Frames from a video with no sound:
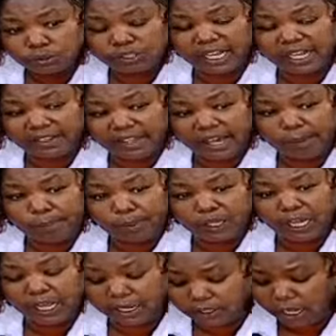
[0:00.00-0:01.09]
to send their, uh,
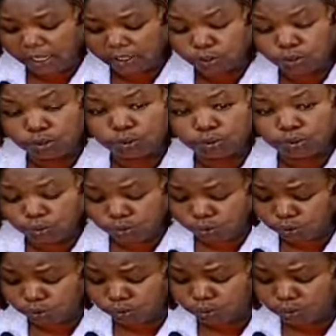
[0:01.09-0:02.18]
uh, uh to, to,
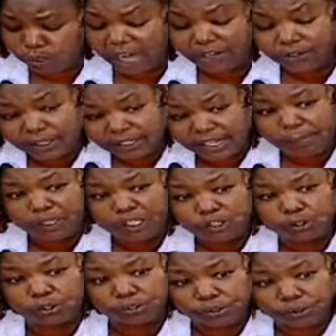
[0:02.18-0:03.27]
to, to handle their
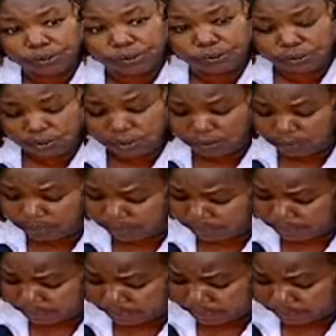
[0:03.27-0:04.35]
political scores.
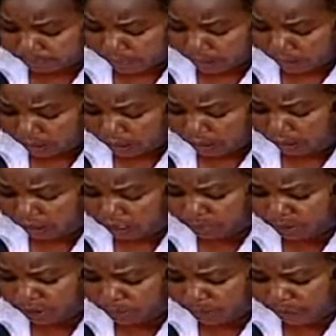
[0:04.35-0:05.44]

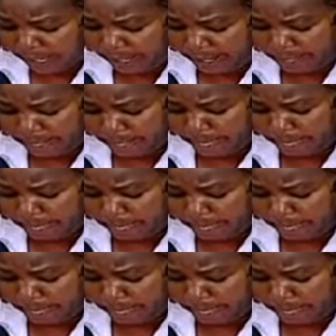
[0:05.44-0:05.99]
Honorable Speaker,